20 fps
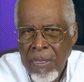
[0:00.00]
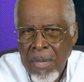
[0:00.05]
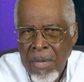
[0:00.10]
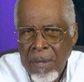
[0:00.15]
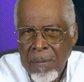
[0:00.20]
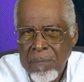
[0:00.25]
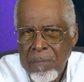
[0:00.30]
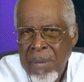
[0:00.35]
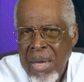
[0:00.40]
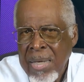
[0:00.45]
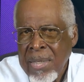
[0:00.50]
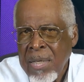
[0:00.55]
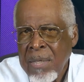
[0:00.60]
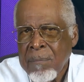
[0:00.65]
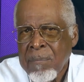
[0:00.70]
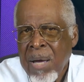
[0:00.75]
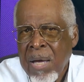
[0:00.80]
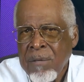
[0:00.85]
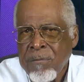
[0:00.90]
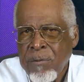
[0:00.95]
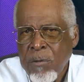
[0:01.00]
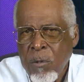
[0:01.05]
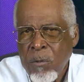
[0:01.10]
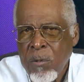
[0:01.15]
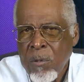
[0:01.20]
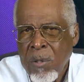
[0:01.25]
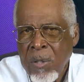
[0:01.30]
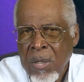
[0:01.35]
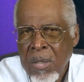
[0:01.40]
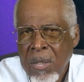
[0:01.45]
Many, in my
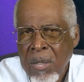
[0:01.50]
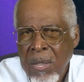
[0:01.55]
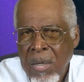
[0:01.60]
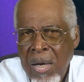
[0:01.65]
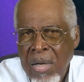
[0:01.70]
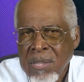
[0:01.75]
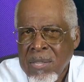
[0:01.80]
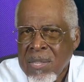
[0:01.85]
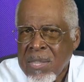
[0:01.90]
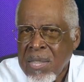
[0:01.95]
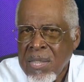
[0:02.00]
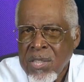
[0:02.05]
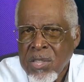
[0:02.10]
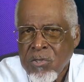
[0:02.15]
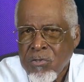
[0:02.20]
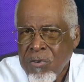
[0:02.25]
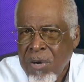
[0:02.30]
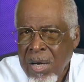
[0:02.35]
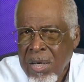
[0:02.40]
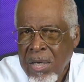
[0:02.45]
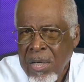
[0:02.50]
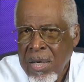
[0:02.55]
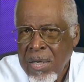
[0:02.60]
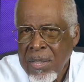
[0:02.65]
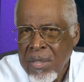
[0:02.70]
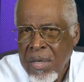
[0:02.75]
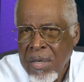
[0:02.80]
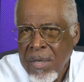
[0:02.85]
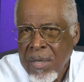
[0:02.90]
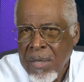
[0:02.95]
view, are still struggling
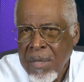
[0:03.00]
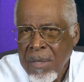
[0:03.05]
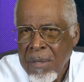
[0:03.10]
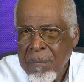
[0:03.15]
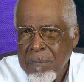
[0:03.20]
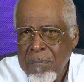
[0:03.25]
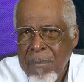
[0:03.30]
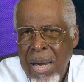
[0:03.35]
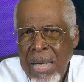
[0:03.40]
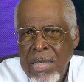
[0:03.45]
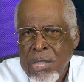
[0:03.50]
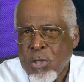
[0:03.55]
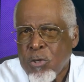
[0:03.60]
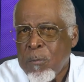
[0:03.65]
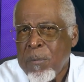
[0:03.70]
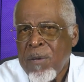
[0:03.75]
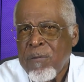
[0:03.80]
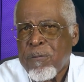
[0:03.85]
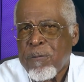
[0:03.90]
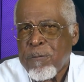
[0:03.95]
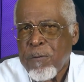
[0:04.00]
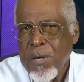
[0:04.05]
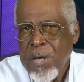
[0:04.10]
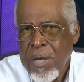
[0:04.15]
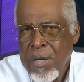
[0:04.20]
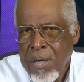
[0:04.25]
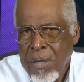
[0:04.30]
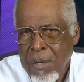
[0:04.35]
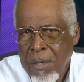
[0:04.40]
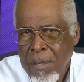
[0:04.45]
merely to be
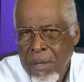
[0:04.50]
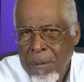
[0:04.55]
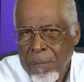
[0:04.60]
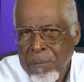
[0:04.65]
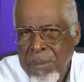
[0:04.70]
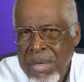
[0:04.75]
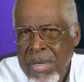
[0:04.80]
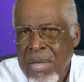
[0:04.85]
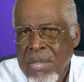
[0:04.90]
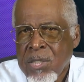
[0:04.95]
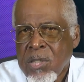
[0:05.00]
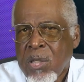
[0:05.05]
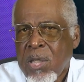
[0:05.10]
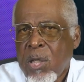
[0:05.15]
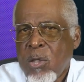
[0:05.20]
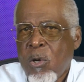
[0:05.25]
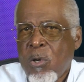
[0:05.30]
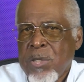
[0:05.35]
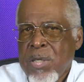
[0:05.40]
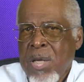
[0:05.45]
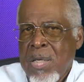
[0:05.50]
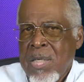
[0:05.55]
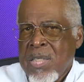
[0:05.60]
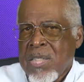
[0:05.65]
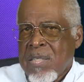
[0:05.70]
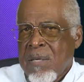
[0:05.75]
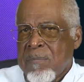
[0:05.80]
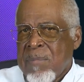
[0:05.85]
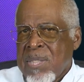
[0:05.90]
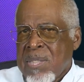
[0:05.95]
free, because
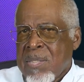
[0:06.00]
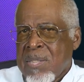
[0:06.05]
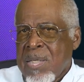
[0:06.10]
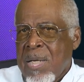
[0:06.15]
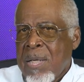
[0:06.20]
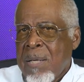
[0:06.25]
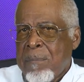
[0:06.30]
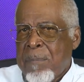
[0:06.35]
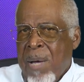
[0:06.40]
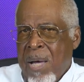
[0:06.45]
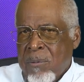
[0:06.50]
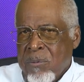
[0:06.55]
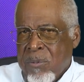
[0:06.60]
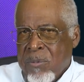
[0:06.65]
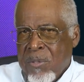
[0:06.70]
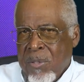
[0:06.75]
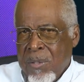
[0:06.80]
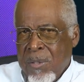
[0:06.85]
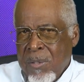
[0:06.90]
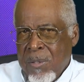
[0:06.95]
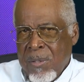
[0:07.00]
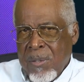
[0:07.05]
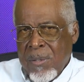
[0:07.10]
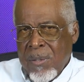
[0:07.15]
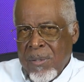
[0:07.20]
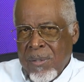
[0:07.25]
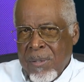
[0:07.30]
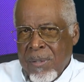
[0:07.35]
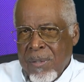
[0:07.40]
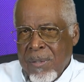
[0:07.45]
colonialism is still about,
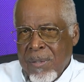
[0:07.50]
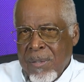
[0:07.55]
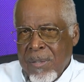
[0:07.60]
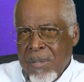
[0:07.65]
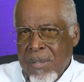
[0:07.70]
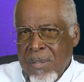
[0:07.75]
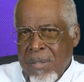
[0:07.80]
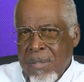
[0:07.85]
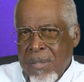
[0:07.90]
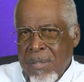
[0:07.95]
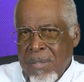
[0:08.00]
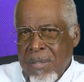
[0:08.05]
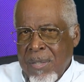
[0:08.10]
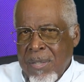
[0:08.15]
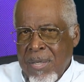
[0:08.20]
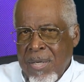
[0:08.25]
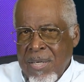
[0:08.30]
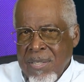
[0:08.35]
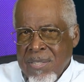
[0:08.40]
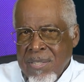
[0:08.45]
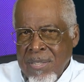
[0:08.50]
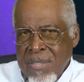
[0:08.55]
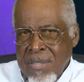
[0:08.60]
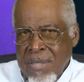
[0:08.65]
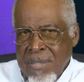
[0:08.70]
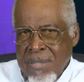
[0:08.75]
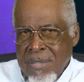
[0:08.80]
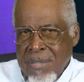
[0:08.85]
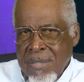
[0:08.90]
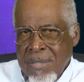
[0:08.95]
isn't
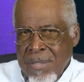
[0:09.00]
it,